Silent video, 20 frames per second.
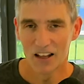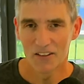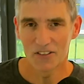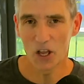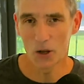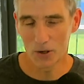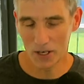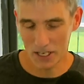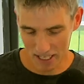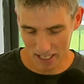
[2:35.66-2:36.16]

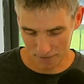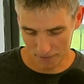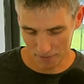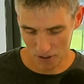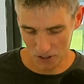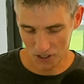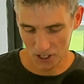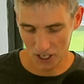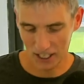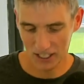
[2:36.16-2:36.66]
The only
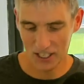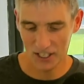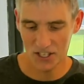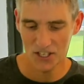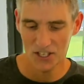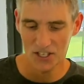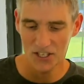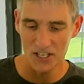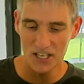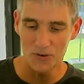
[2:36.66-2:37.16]
difference I can
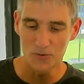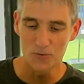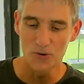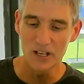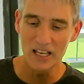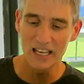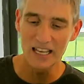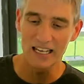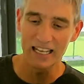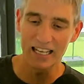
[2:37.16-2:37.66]
see
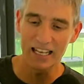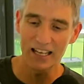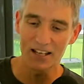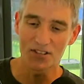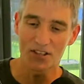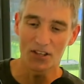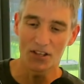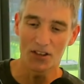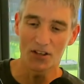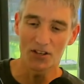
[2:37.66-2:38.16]
really
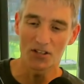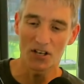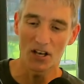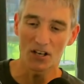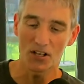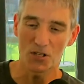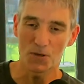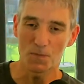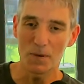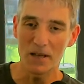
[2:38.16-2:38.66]
is that there's
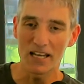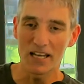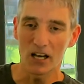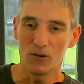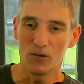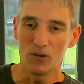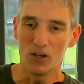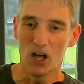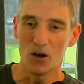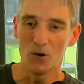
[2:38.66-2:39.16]
a
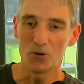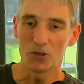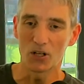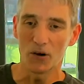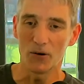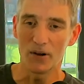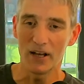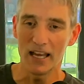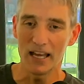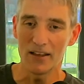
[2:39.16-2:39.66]
Speedgoat
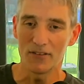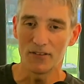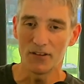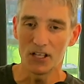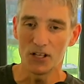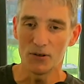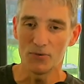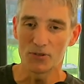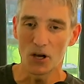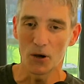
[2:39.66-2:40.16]
logo here that
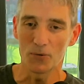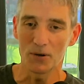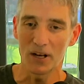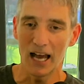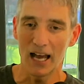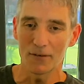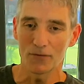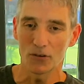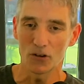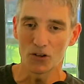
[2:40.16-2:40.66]
you don't
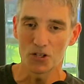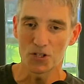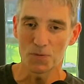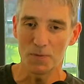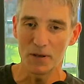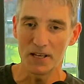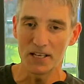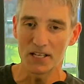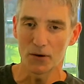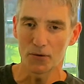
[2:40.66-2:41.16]
have on the
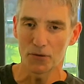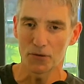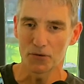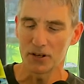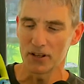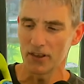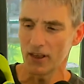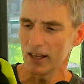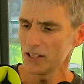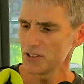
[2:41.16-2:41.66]
Speedgoat
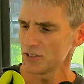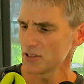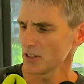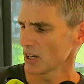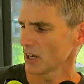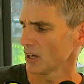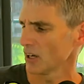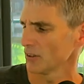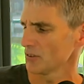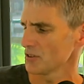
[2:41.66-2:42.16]
3 there. At least I
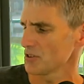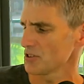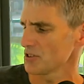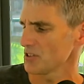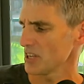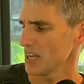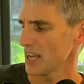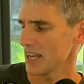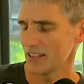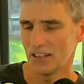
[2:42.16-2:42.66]
can't
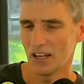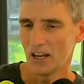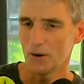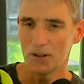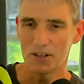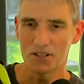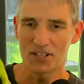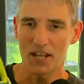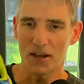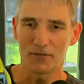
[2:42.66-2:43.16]
see it. No,
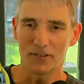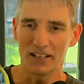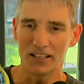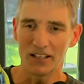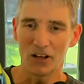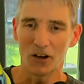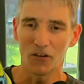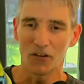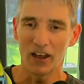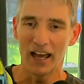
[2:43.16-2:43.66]
it's definitely
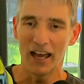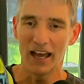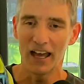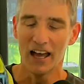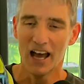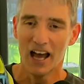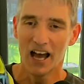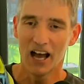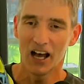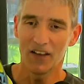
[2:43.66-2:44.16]
not there.
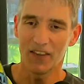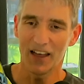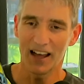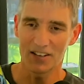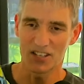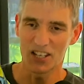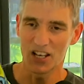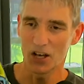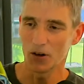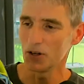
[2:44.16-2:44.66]

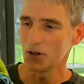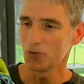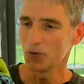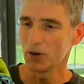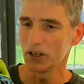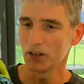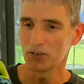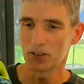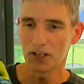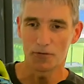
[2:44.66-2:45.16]
That's the only
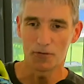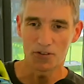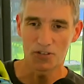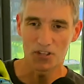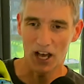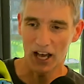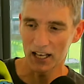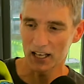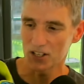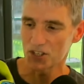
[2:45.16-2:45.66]
real difference
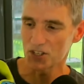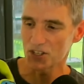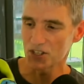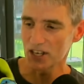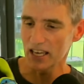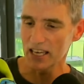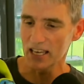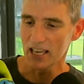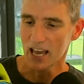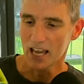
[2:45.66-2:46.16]
that I can
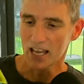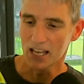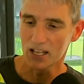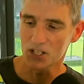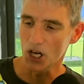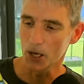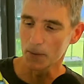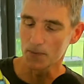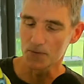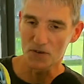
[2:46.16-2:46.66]
see in
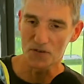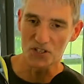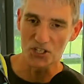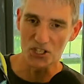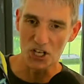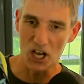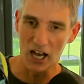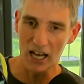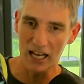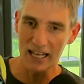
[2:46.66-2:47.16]
terms of
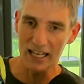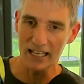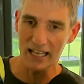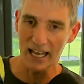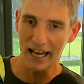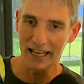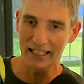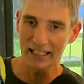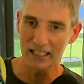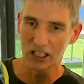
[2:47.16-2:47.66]
styling
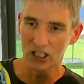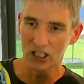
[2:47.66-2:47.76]
and